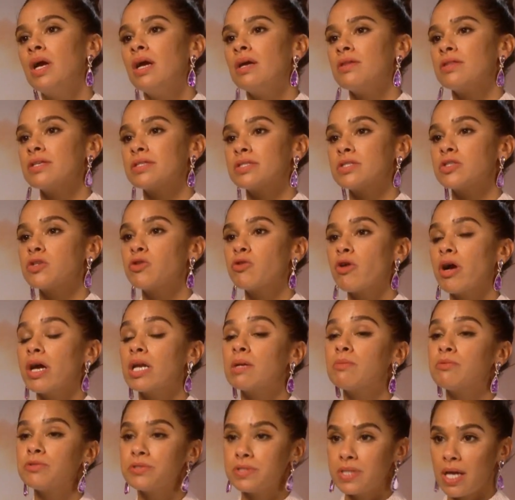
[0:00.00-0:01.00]
this
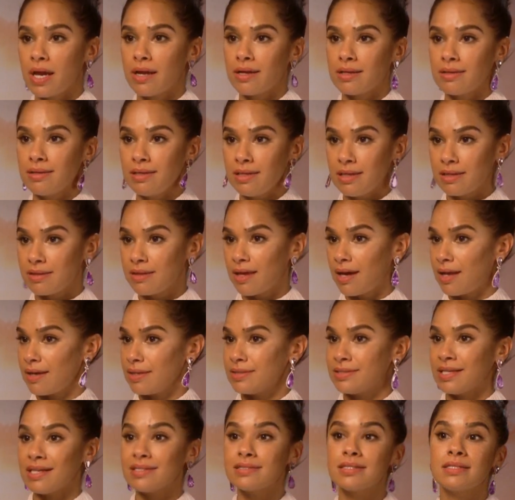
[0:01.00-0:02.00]
incredible technique that
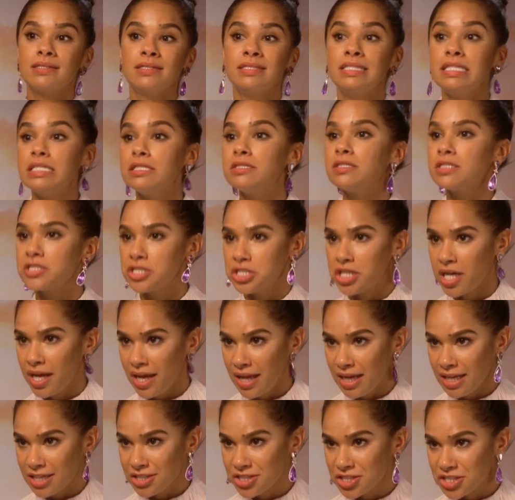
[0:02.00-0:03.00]
doesn't need to
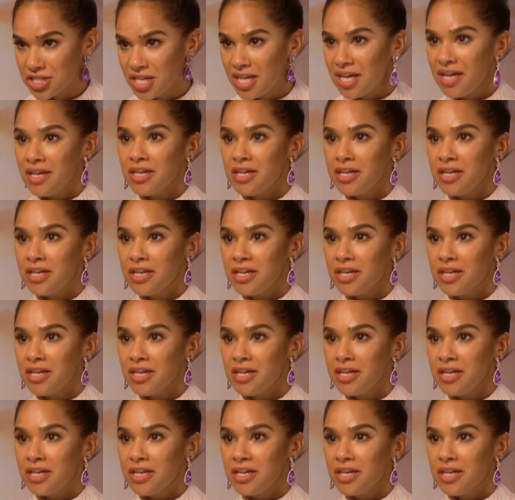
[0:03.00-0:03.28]
change.